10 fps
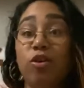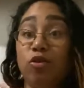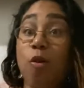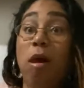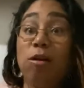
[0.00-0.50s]
So
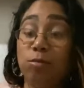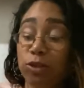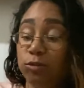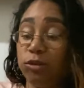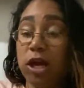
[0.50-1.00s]
you know what I
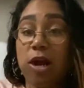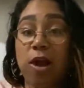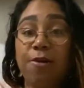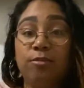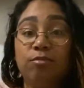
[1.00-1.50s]
mean,
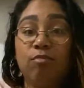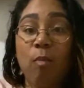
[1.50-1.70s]
Lala.